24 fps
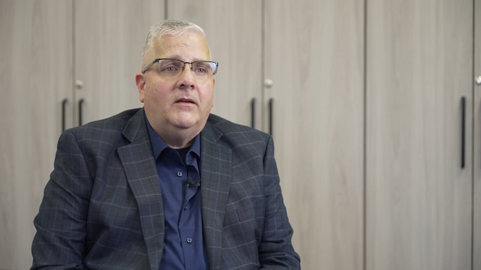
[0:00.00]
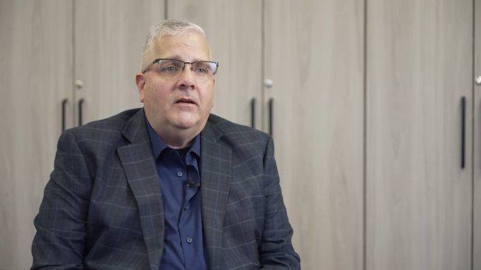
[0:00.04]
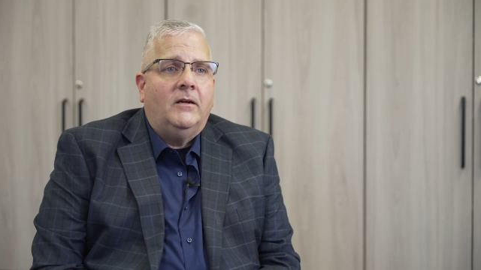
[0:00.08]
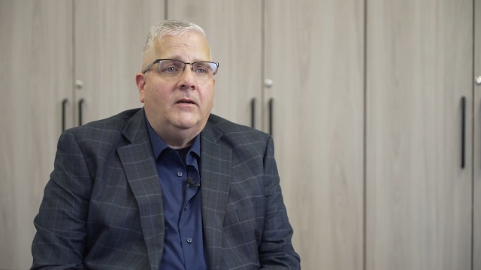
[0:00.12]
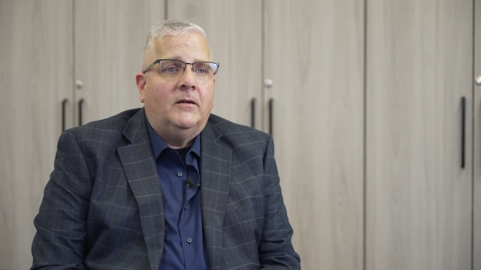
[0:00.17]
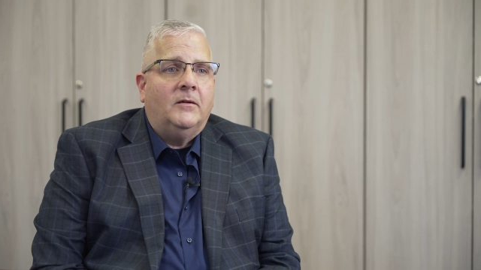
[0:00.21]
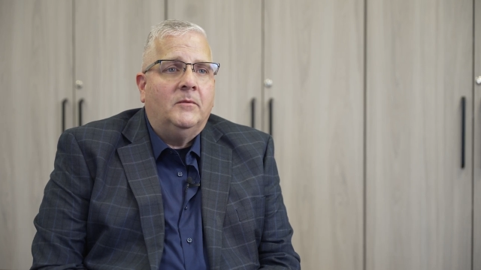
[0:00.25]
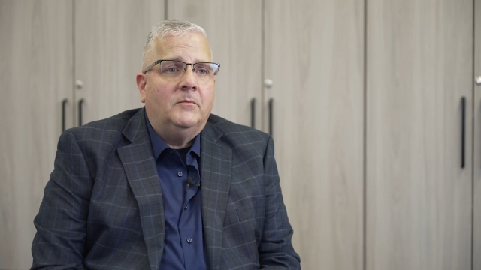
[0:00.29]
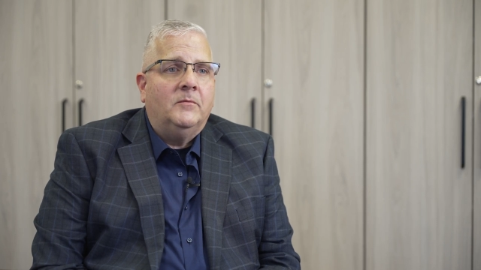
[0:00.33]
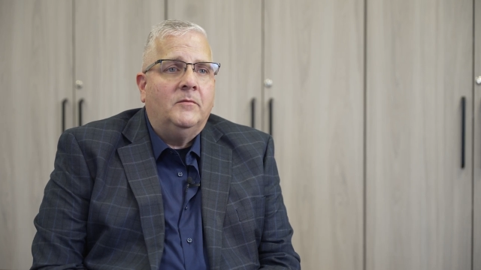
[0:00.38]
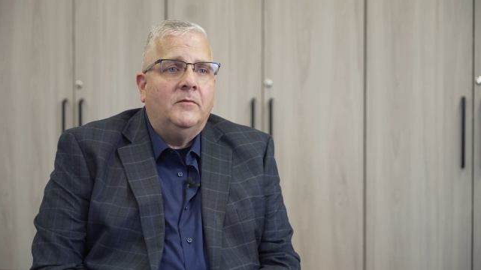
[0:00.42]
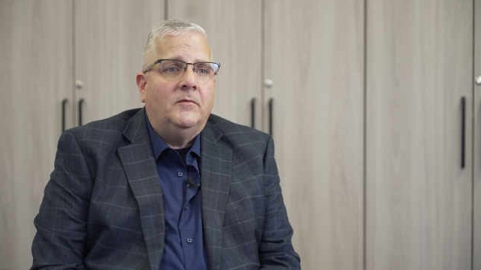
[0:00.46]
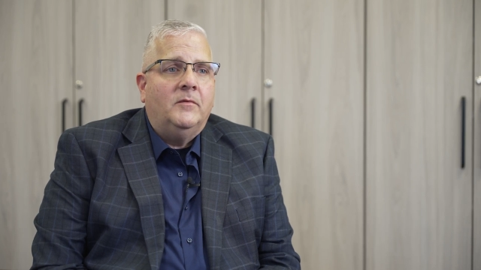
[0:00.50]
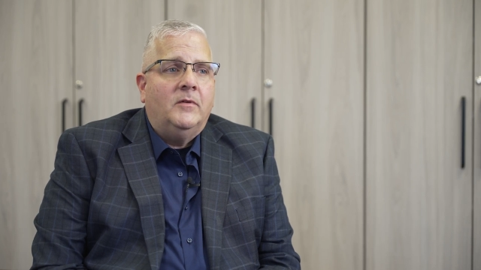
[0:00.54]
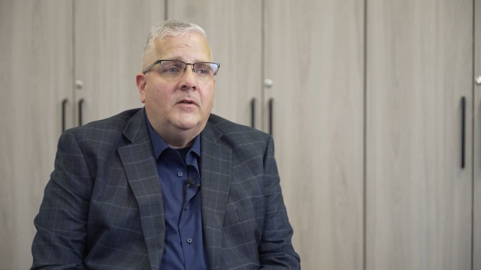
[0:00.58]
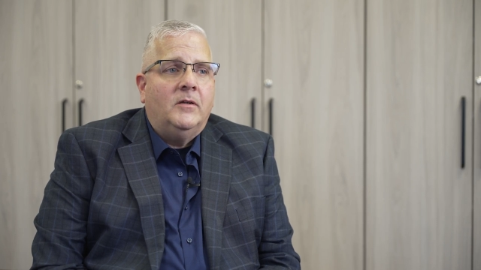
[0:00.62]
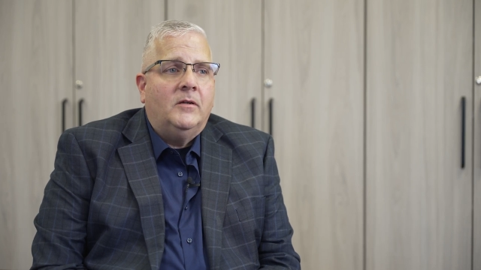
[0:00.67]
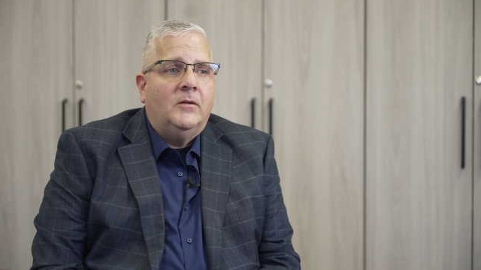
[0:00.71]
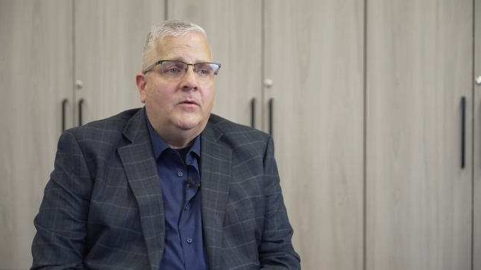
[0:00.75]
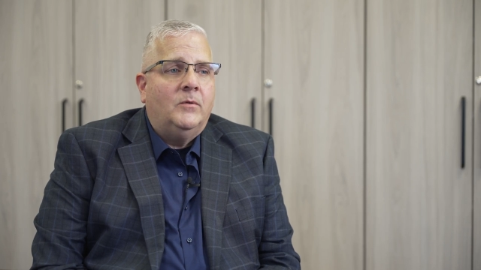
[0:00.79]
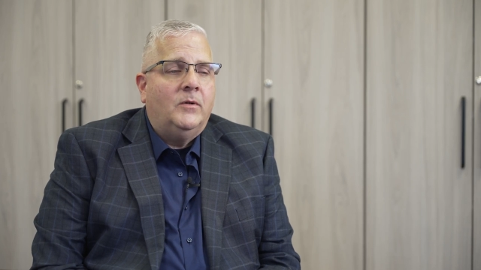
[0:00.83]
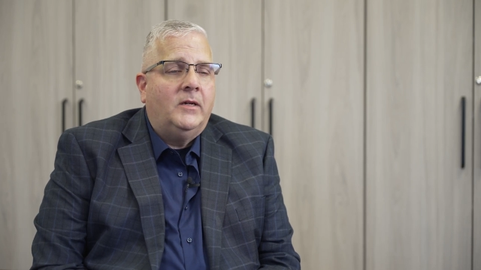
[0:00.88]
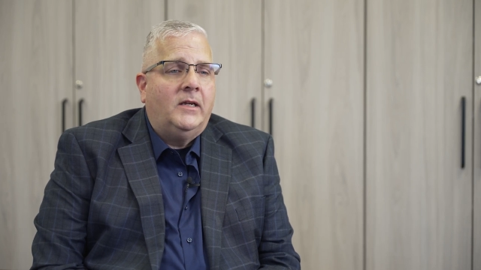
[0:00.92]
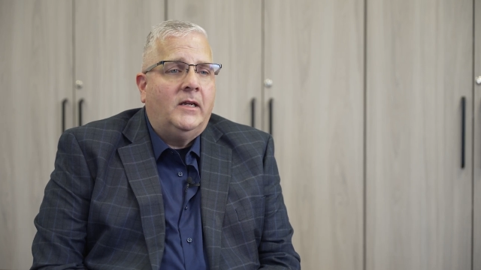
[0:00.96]
um,
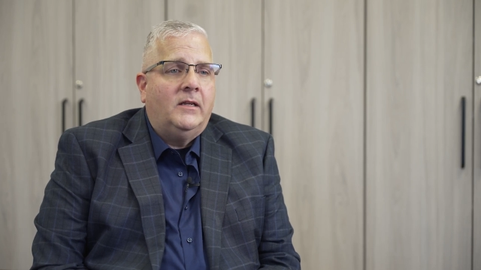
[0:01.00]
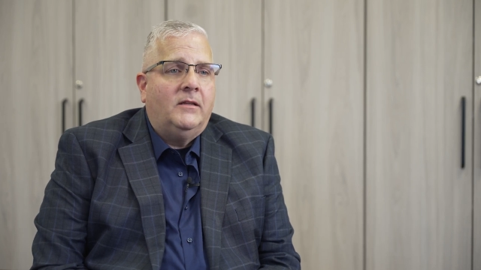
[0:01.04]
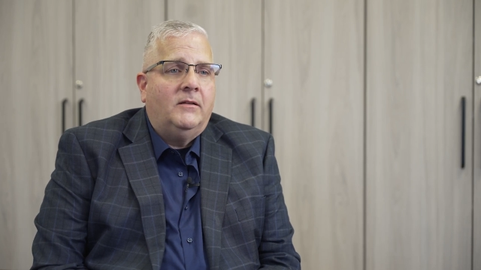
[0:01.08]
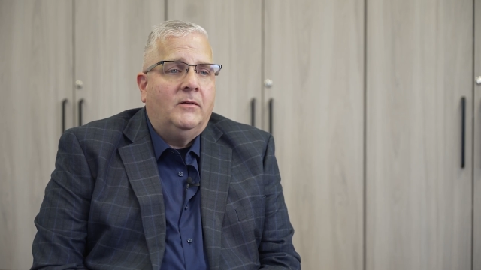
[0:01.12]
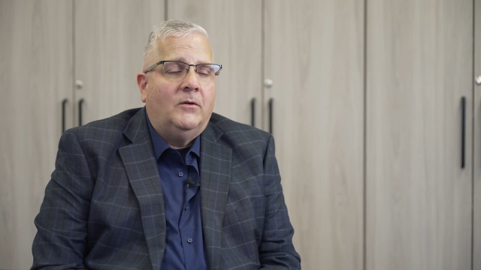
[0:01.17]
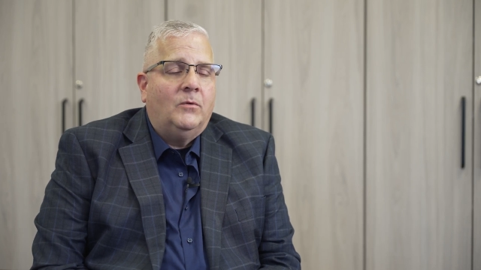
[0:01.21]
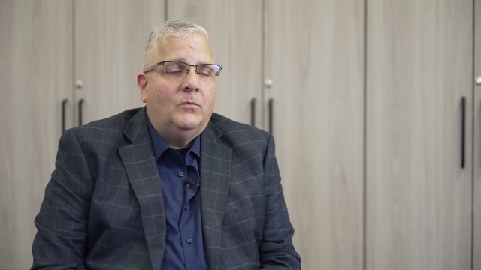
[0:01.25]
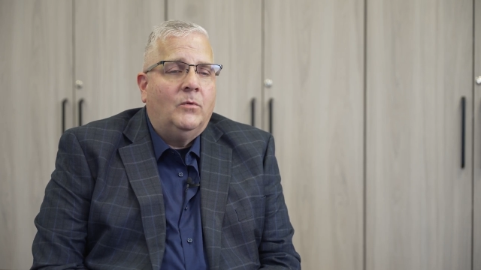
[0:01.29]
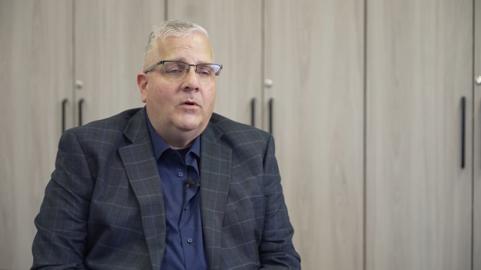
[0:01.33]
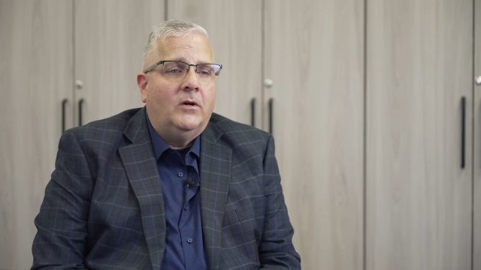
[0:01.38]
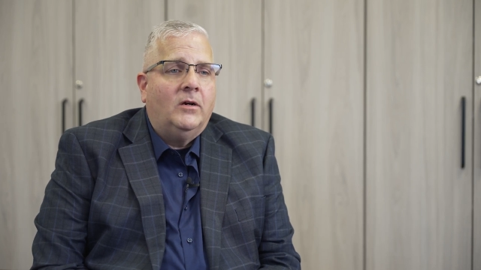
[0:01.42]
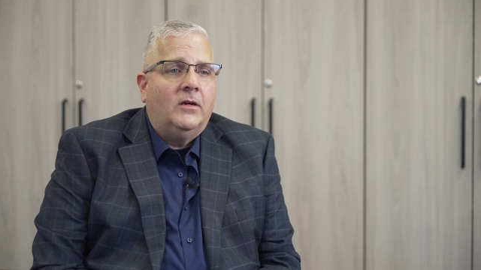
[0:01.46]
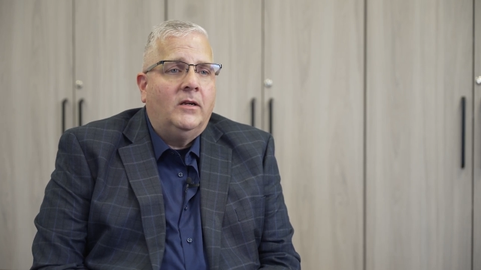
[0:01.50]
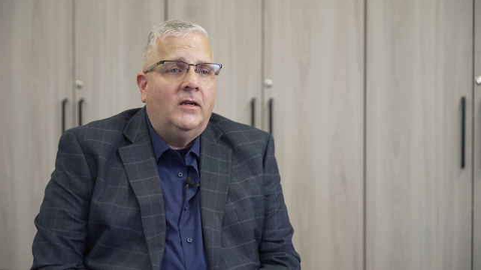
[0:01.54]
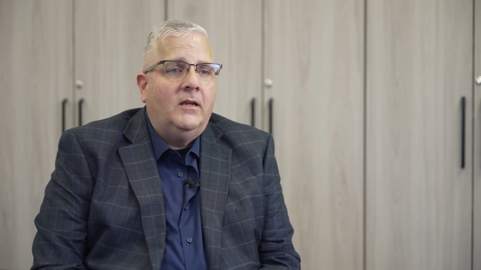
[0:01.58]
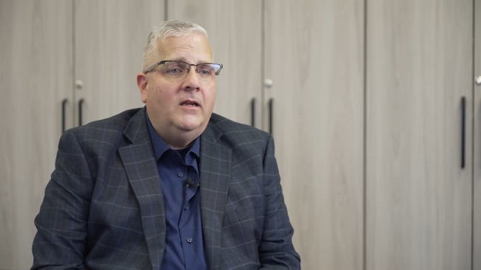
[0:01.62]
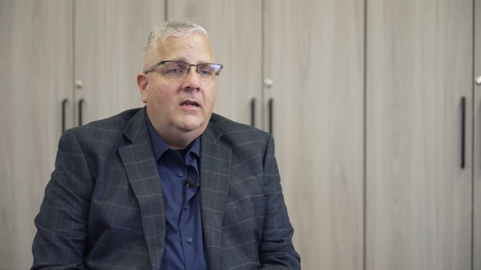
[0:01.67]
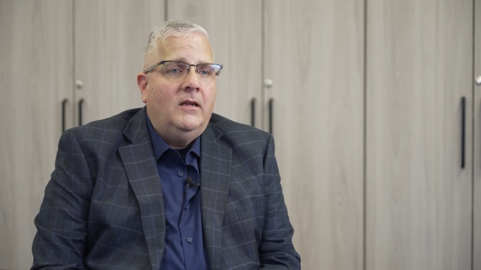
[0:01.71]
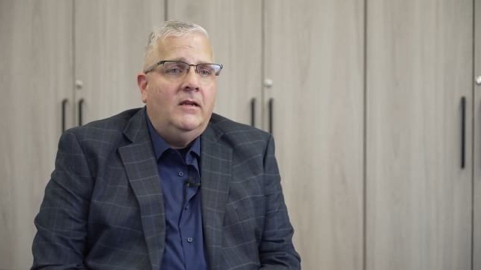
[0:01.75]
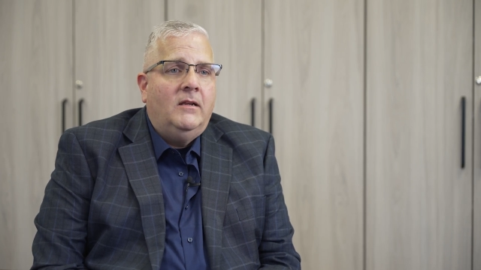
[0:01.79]
quick at their work,